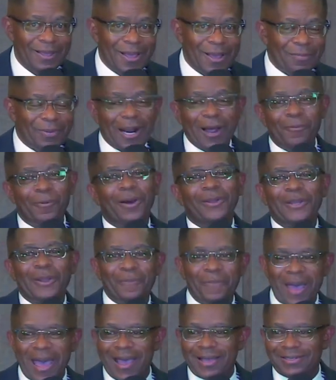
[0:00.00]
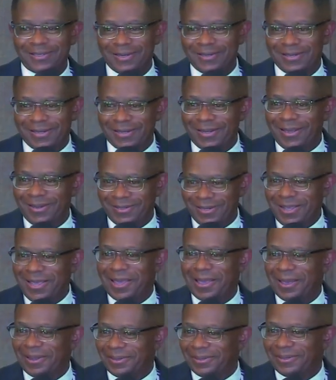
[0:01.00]
but I wasn't a pastor, C.N.
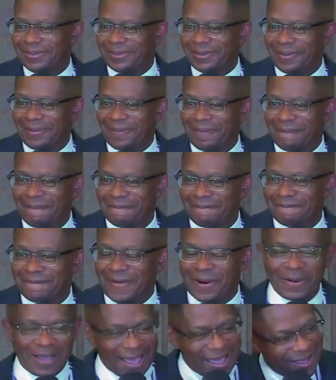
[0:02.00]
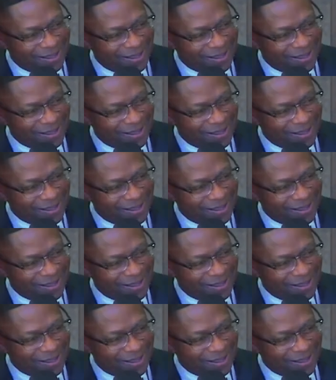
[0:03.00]
Jenkins. Okay?